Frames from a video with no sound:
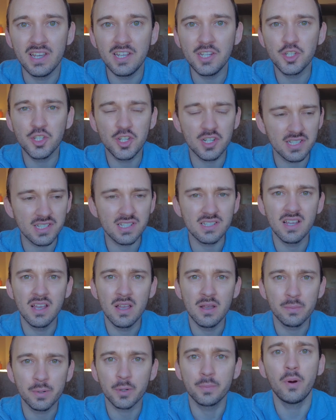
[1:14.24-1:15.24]
it's
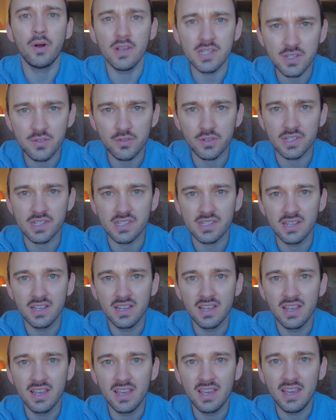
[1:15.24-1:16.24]
just preposterous.
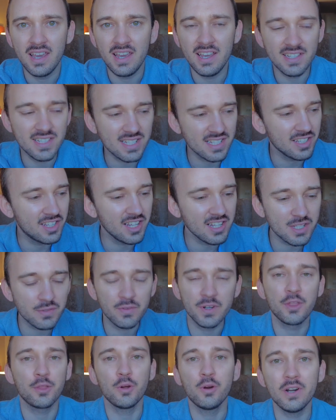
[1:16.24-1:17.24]
It's this
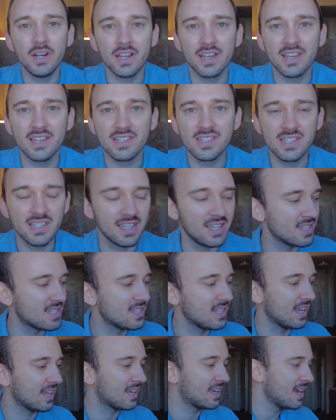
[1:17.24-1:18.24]
rhetoric
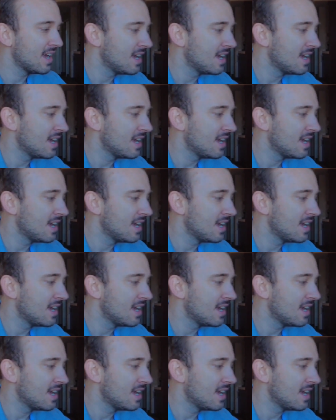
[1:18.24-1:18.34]
is like,